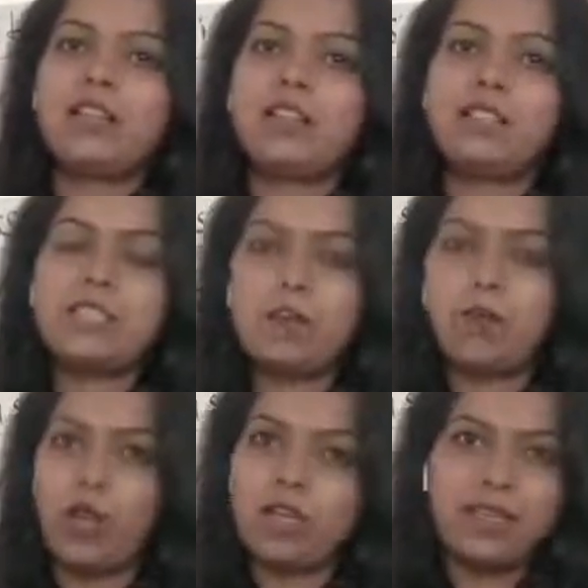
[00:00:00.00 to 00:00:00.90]
Some
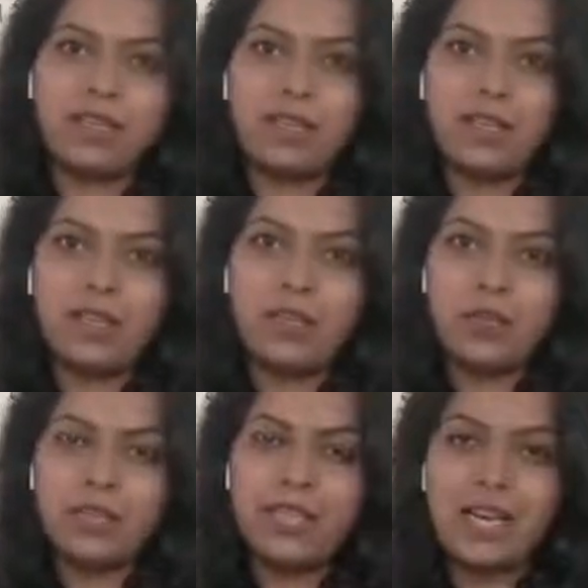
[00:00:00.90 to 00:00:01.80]
laws are there in your
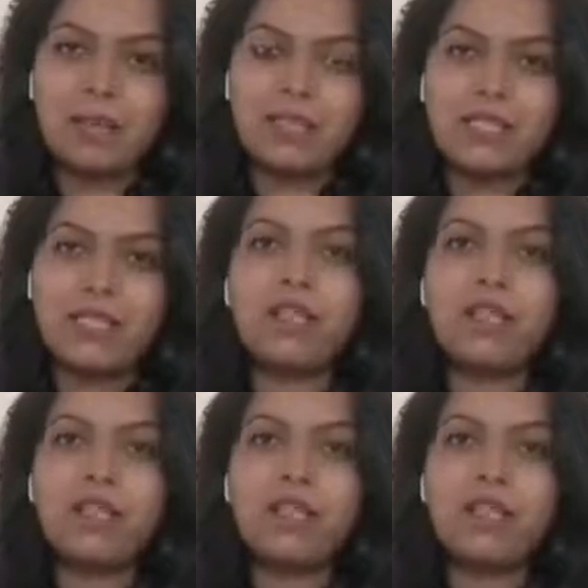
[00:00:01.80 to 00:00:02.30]
syllabus